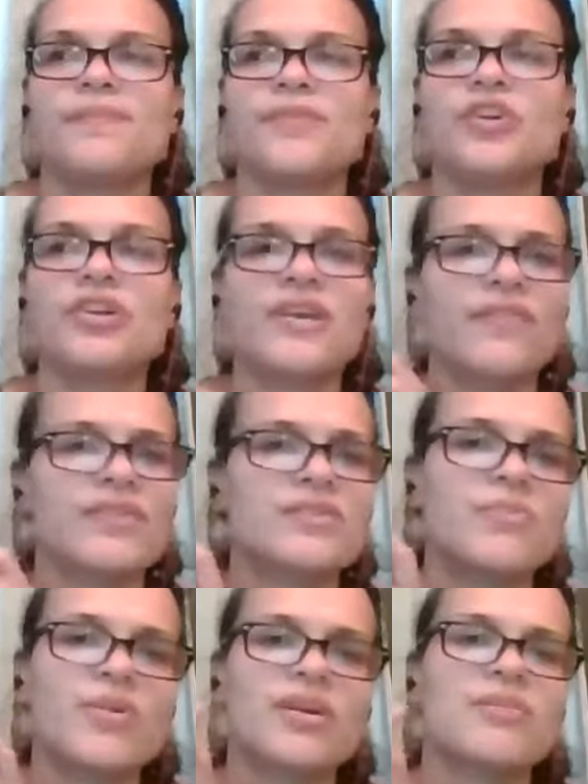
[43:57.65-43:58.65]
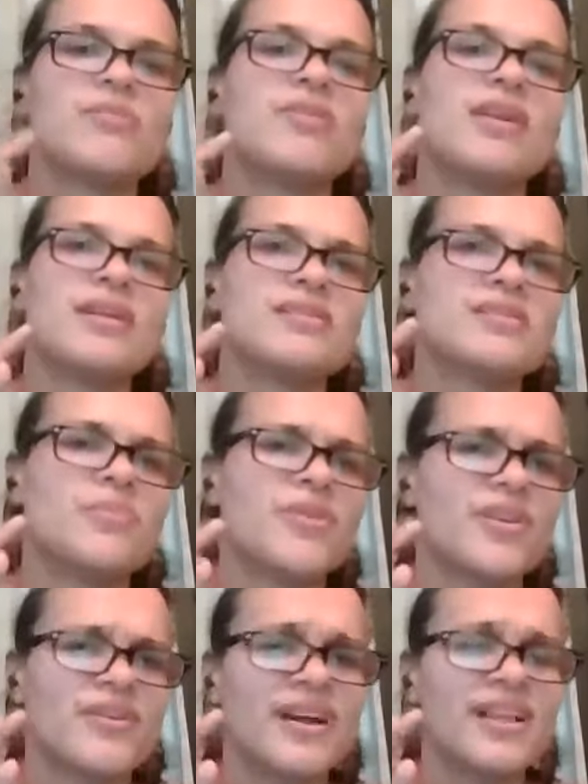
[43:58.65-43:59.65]
you're looking for some more community and
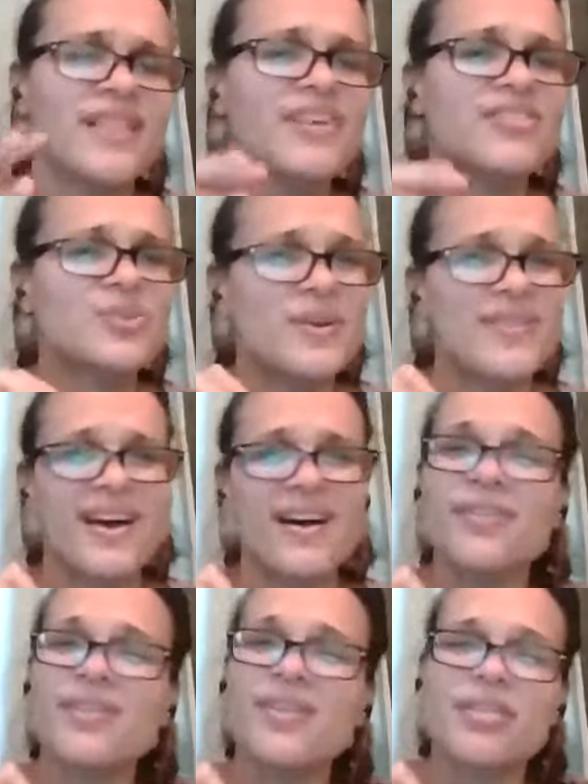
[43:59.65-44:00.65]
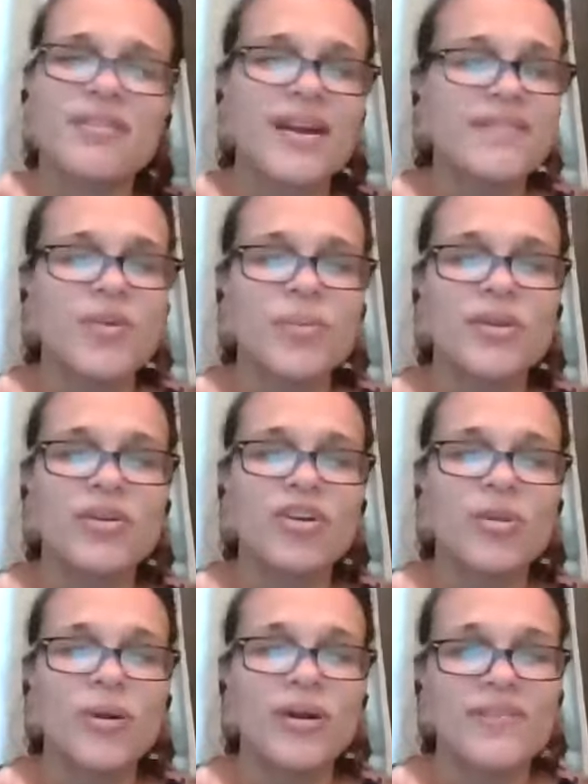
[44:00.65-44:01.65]
support around that, join the Healthy and Thriving Women group on